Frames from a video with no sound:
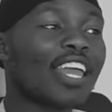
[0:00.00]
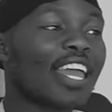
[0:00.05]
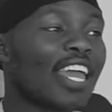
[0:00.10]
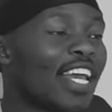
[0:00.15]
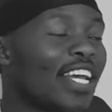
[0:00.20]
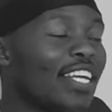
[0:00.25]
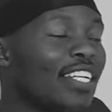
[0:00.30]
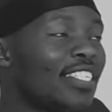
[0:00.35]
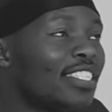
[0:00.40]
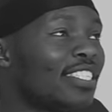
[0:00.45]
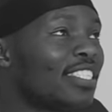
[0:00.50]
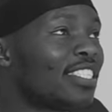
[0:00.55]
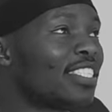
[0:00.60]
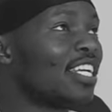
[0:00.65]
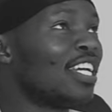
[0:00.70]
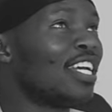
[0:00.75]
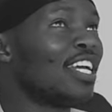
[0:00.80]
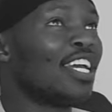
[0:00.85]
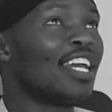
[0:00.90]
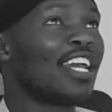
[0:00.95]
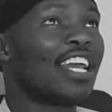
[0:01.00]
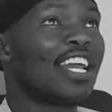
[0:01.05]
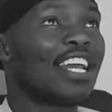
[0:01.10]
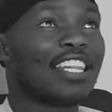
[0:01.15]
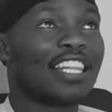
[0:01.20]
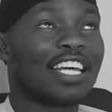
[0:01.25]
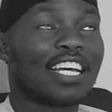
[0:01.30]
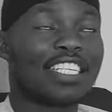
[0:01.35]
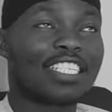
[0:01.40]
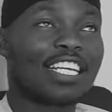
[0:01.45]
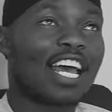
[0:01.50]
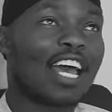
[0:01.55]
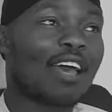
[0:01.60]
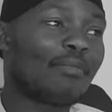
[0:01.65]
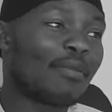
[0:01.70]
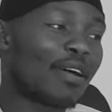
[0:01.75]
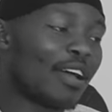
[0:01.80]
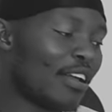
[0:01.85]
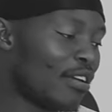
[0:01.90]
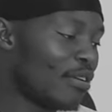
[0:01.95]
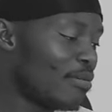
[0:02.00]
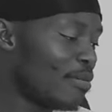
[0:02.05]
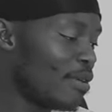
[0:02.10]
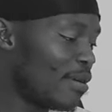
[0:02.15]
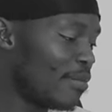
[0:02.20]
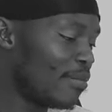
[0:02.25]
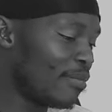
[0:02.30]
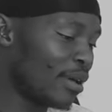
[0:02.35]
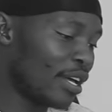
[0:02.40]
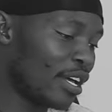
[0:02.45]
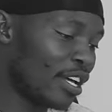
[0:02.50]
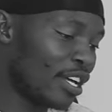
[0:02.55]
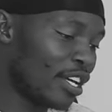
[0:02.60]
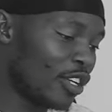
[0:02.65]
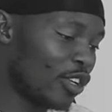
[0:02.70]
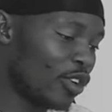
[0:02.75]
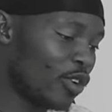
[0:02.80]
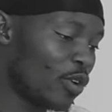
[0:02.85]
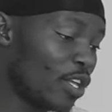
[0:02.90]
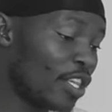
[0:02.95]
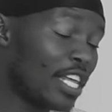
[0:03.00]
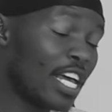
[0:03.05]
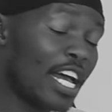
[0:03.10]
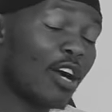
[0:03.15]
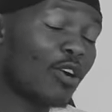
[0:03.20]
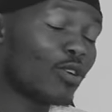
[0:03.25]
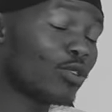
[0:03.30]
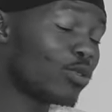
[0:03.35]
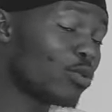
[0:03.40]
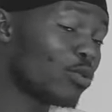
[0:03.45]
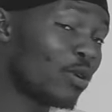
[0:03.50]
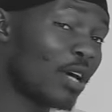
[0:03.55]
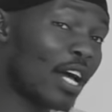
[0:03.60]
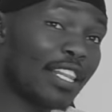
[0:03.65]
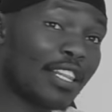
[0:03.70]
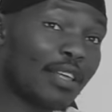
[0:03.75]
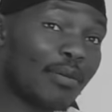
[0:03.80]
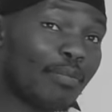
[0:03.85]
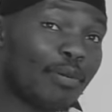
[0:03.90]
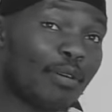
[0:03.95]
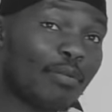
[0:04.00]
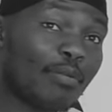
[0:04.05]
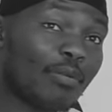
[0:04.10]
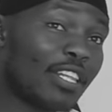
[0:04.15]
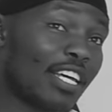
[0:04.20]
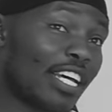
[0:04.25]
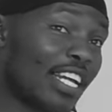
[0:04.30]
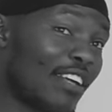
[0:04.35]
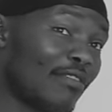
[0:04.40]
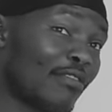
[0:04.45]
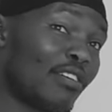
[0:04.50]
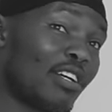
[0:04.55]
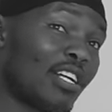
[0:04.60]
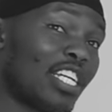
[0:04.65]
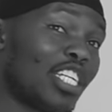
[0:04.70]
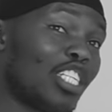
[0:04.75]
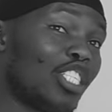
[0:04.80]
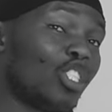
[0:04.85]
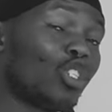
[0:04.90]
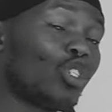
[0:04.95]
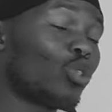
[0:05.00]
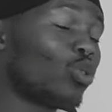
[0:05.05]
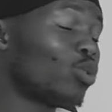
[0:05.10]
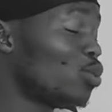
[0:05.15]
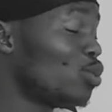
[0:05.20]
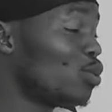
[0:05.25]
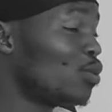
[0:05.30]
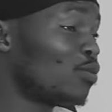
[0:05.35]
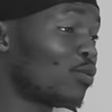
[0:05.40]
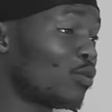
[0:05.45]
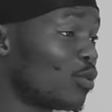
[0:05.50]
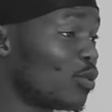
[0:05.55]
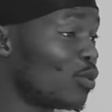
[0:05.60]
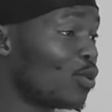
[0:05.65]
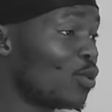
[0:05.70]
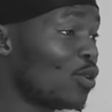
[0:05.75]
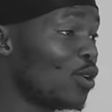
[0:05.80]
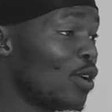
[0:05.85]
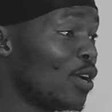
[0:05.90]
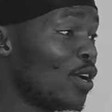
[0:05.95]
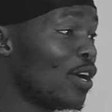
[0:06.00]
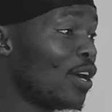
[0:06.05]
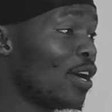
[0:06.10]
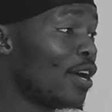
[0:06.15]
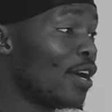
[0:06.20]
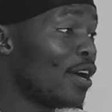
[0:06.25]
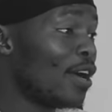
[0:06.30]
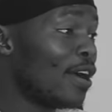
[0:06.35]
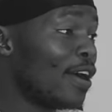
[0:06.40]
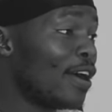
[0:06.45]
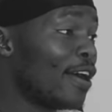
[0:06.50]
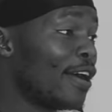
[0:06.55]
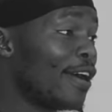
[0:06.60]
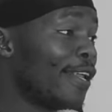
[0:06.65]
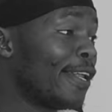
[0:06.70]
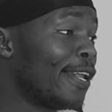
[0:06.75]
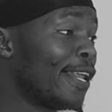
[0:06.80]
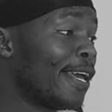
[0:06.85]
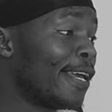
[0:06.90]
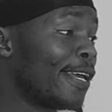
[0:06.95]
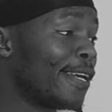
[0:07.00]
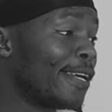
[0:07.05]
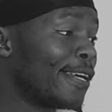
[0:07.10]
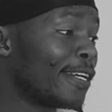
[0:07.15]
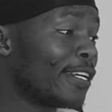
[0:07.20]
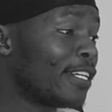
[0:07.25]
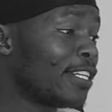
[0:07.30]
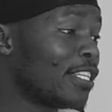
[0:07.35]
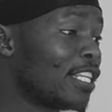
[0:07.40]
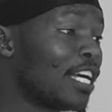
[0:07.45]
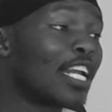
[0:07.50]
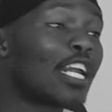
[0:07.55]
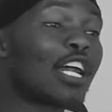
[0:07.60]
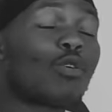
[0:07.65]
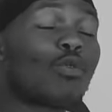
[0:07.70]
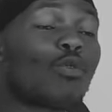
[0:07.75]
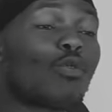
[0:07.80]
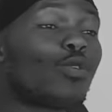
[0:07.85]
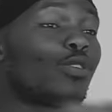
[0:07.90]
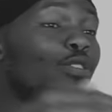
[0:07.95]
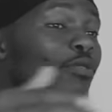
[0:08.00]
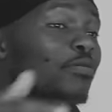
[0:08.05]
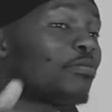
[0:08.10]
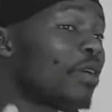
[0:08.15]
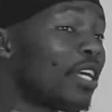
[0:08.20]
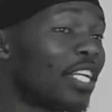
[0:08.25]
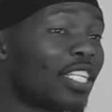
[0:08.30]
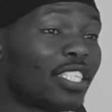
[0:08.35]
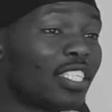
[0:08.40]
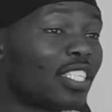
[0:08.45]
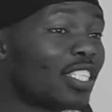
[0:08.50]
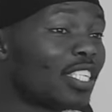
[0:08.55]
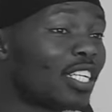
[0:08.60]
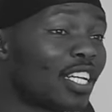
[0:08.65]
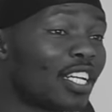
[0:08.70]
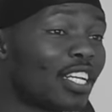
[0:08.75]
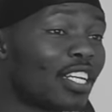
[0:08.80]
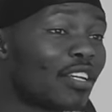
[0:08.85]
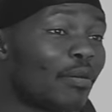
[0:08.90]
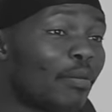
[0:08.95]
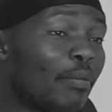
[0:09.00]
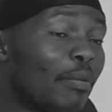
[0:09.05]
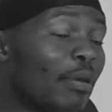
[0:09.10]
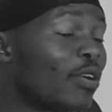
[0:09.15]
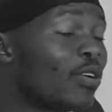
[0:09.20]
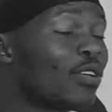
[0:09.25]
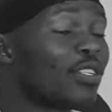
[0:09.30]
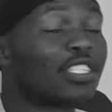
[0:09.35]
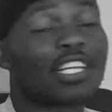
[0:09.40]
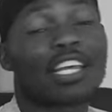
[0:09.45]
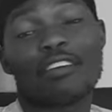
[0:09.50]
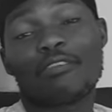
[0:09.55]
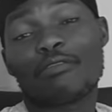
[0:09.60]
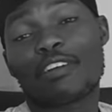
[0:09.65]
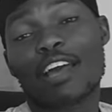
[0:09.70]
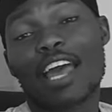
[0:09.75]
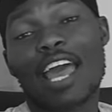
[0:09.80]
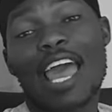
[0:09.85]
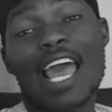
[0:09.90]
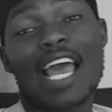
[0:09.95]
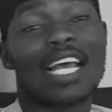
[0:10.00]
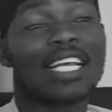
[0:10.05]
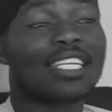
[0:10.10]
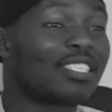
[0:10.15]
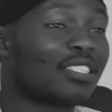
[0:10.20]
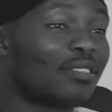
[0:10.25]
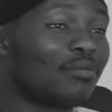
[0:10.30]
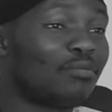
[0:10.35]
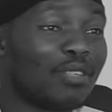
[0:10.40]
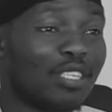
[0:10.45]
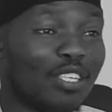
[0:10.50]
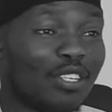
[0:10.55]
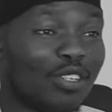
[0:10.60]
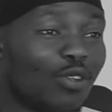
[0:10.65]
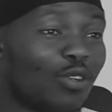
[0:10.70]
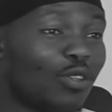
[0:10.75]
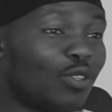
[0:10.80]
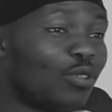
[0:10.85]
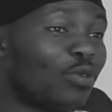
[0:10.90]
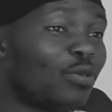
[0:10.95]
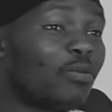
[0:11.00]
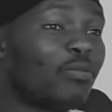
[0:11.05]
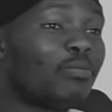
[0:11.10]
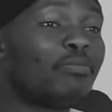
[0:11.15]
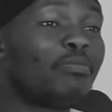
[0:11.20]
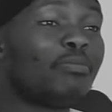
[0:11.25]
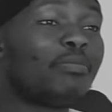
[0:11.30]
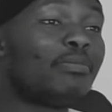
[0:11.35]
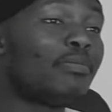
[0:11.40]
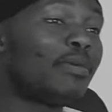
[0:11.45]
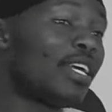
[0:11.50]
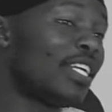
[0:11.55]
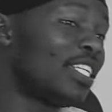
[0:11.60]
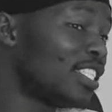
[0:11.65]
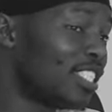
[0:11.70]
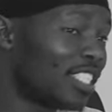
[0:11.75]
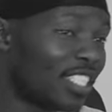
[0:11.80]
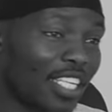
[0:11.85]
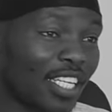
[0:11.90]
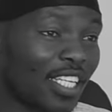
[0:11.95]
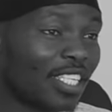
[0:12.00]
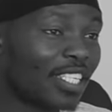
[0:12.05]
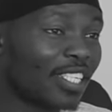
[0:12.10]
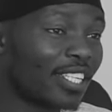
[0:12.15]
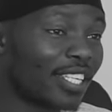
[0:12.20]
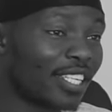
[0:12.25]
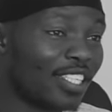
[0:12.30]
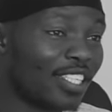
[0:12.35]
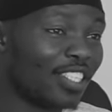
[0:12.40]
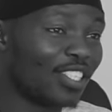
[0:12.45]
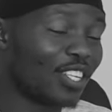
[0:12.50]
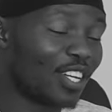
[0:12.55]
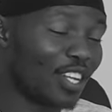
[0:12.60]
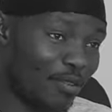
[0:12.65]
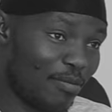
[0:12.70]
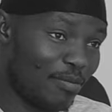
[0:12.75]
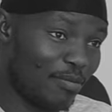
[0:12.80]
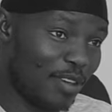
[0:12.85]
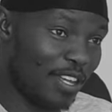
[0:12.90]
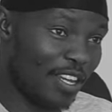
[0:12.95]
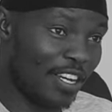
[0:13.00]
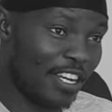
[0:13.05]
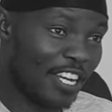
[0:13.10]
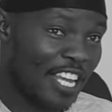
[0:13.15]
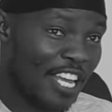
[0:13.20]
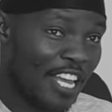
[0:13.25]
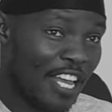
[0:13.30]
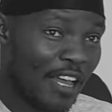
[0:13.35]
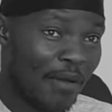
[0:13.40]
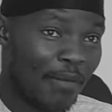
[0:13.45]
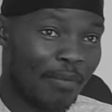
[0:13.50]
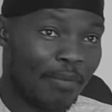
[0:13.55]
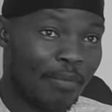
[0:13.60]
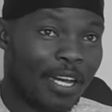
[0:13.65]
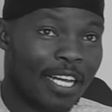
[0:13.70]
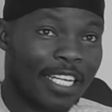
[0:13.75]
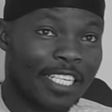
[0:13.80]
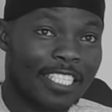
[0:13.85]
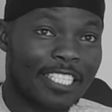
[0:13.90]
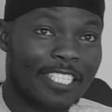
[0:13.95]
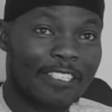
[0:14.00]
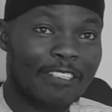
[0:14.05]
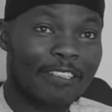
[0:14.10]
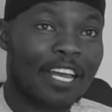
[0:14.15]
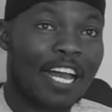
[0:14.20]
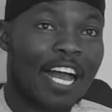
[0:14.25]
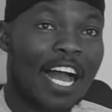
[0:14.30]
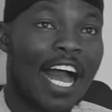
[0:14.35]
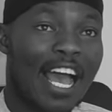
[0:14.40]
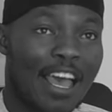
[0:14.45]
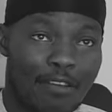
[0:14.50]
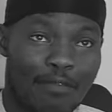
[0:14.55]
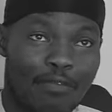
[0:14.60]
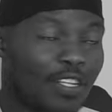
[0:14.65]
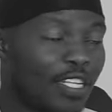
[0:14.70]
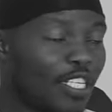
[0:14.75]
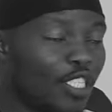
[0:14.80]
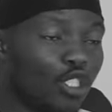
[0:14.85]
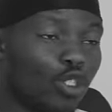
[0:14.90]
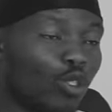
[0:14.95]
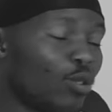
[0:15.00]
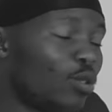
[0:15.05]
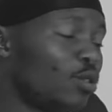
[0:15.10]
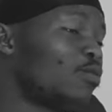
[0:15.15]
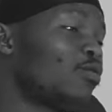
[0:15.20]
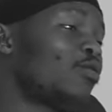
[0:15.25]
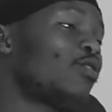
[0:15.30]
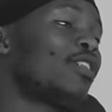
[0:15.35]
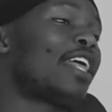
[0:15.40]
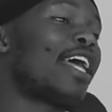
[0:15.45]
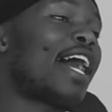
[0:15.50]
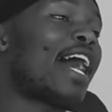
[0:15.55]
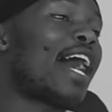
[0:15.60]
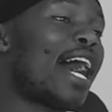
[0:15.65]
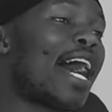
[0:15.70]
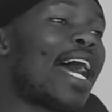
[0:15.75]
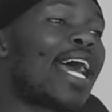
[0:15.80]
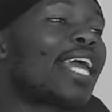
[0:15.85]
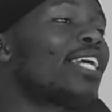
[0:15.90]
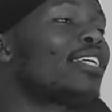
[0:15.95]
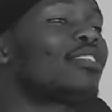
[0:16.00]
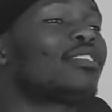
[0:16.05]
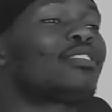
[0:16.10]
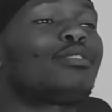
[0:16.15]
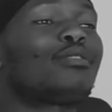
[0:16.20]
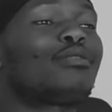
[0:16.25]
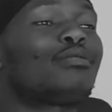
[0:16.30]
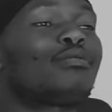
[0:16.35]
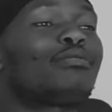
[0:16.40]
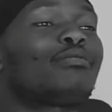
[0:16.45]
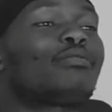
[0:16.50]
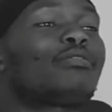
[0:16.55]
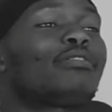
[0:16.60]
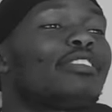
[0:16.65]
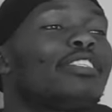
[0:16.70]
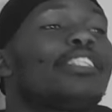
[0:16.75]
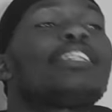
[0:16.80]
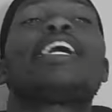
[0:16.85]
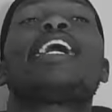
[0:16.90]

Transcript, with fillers: and at that time, I remember, you know, there are also other people that I've cleaned shoes for, like that I won't mention because they've asked me not they to like mention. you know what I mean? But I've cleaned shoes for the highest of the